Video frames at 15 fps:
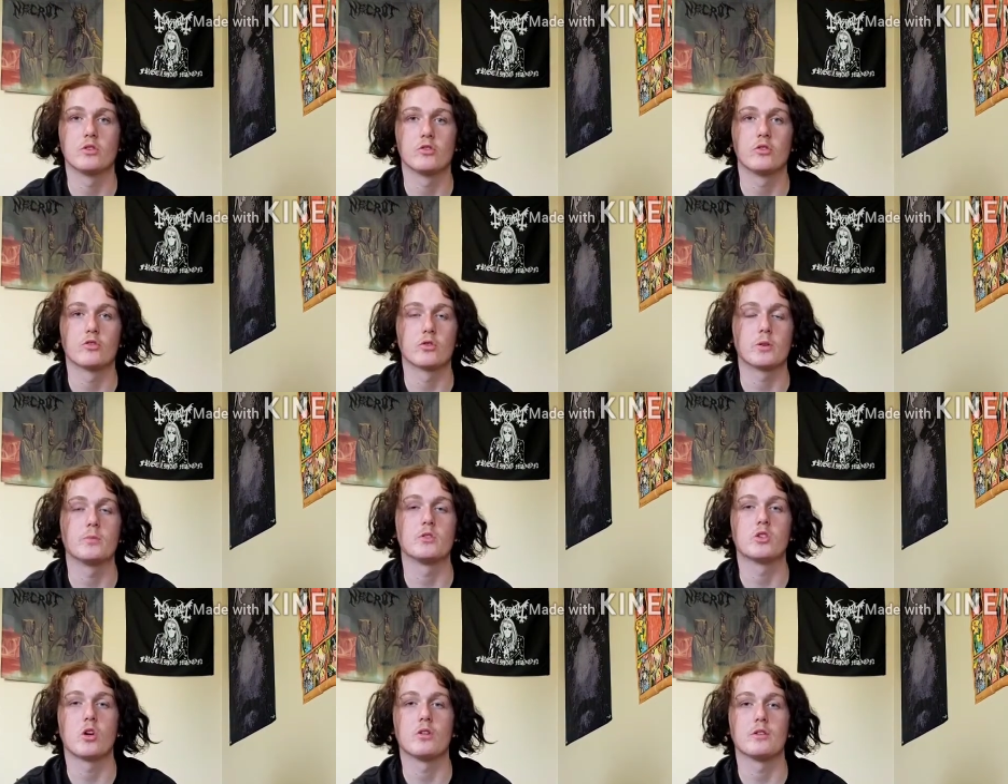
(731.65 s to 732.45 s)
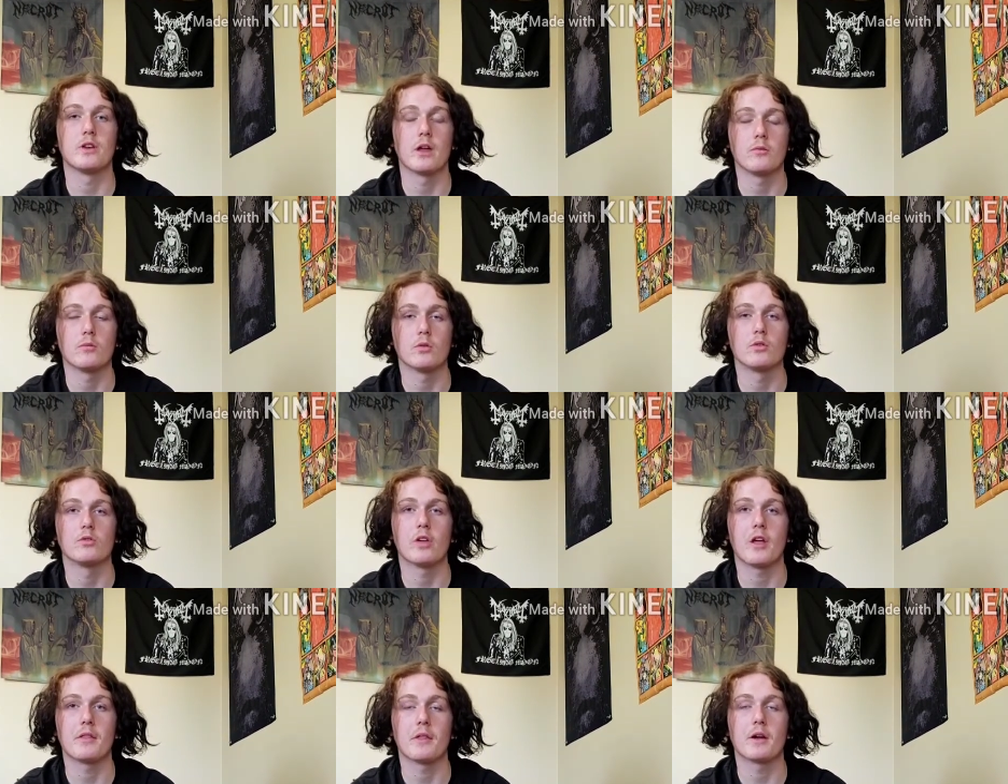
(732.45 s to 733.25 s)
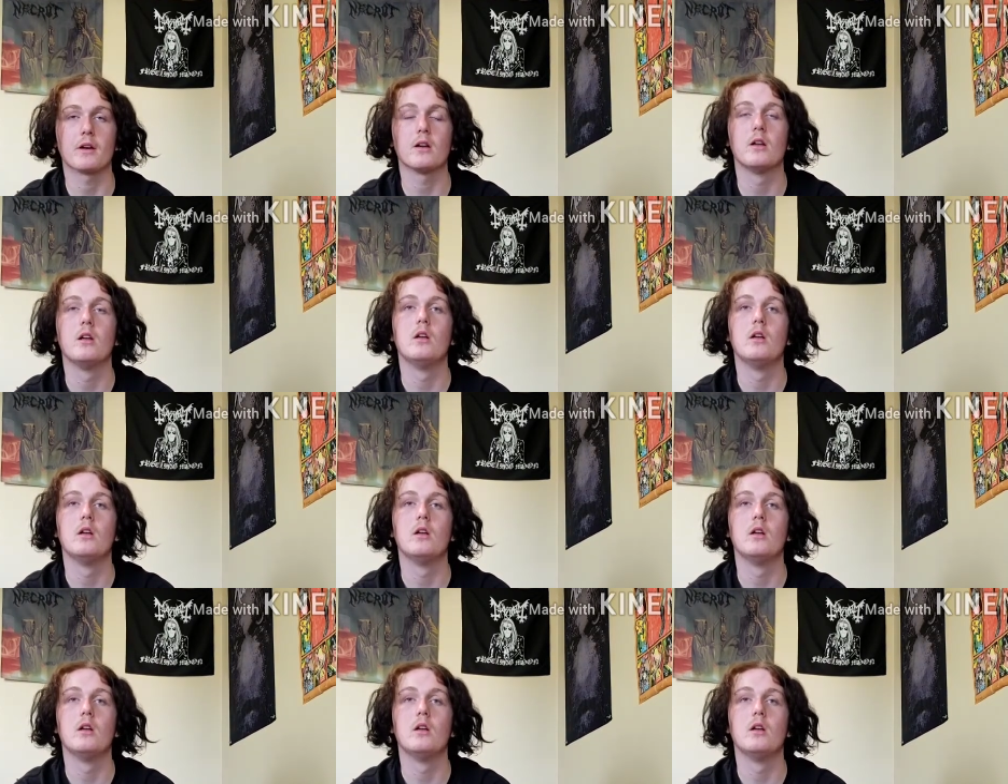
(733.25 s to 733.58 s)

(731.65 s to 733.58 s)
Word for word: This is a tribute to all the dead ones out there.